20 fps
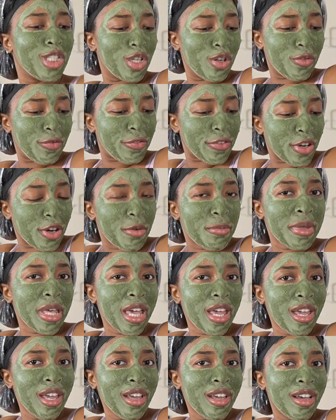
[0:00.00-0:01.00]
Do you feel
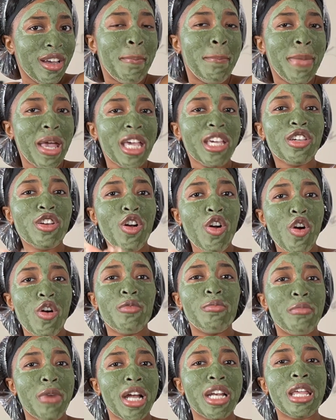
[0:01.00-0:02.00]
me? Make your
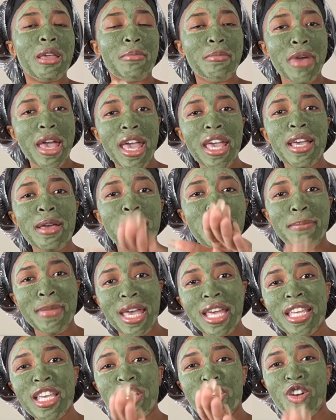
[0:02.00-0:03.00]
own money. Make
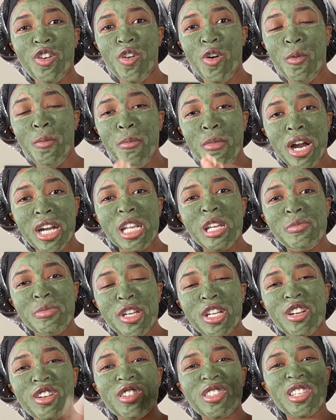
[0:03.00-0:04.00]
making your own money be
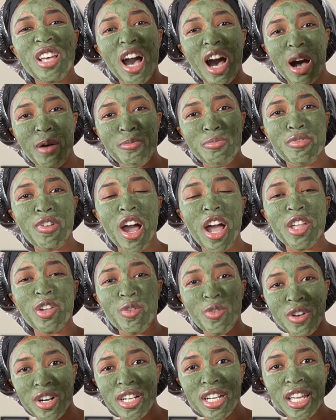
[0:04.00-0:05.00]
your top
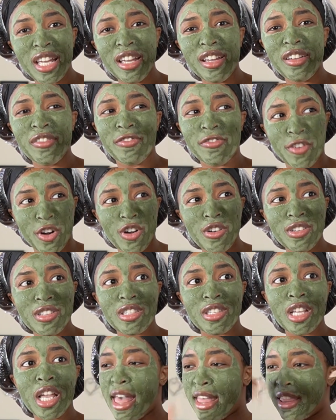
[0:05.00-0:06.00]
priority
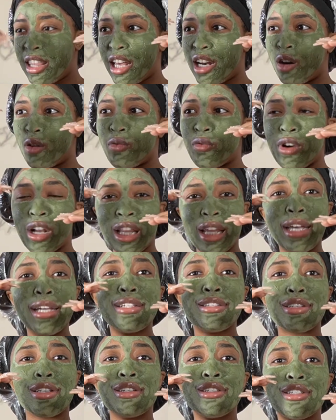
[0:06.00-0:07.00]
first, and then a
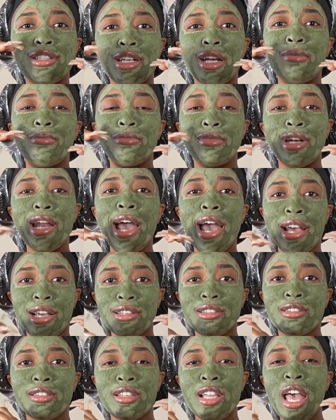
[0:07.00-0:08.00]
relationship
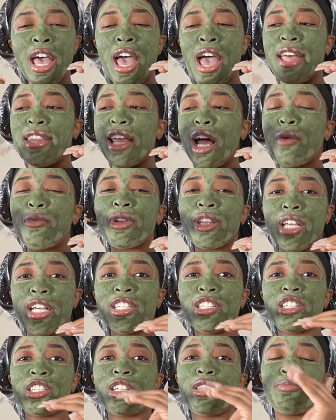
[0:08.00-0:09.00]
next. And that
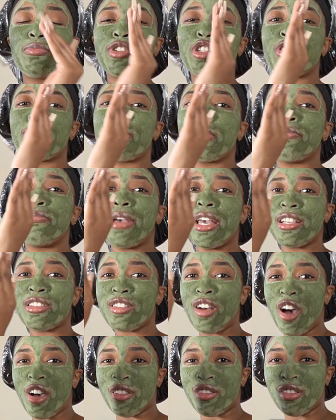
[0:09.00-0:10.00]
relationship should be based
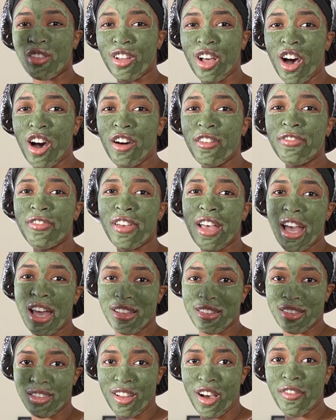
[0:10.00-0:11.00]
on love
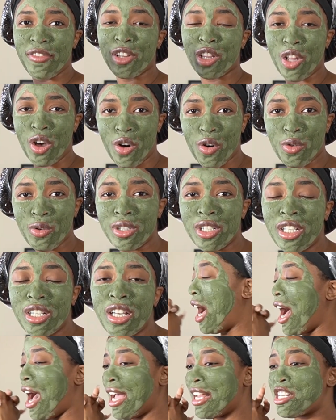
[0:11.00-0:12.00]
and love alone.
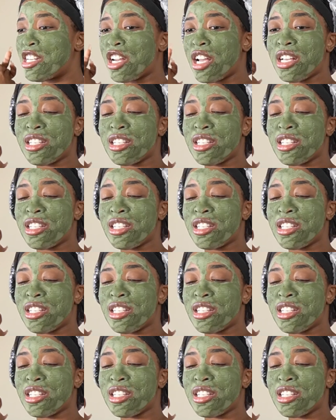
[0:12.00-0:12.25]
I